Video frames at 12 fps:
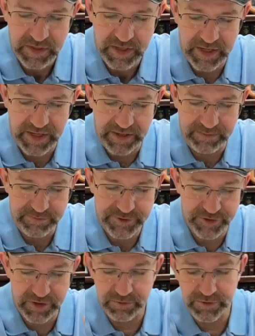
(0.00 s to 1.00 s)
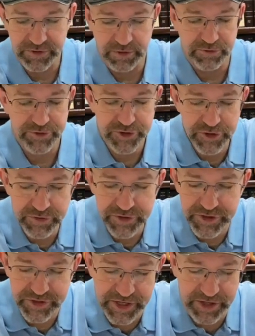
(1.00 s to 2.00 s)
So there were two
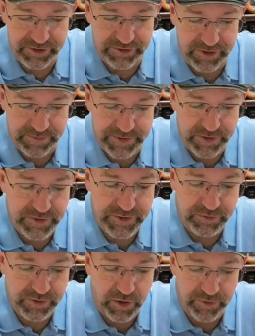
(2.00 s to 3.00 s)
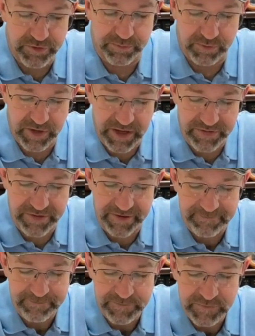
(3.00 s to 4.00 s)
distinct groups: those who were holding their breath,
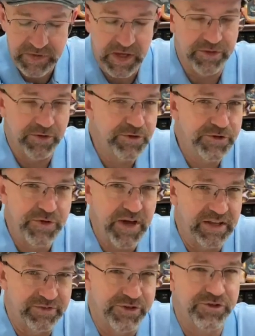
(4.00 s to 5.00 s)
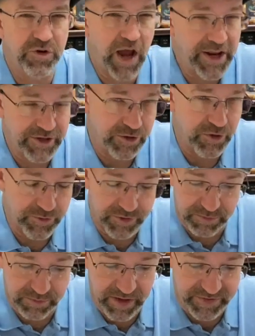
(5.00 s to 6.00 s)
and those who hadn't even tried to hold
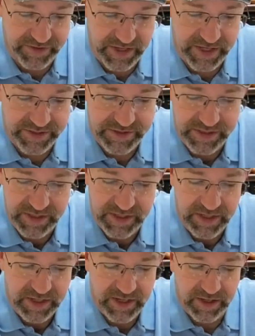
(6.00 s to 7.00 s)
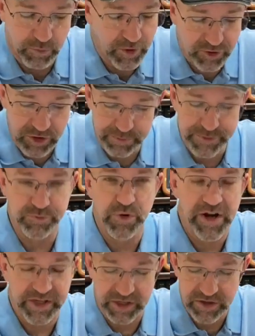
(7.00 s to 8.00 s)
their breath yet. One group was
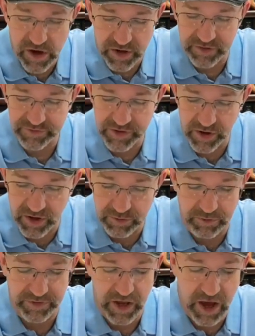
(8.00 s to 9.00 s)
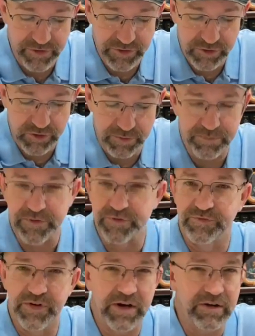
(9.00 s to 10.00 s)
running and caught off guard, while the other group was
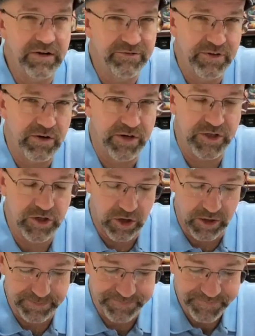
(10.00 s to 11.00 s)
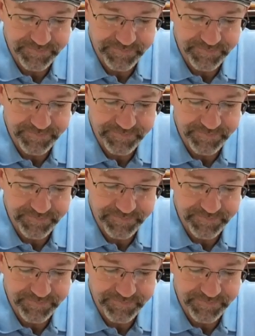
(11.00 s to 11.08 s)
very, very calm.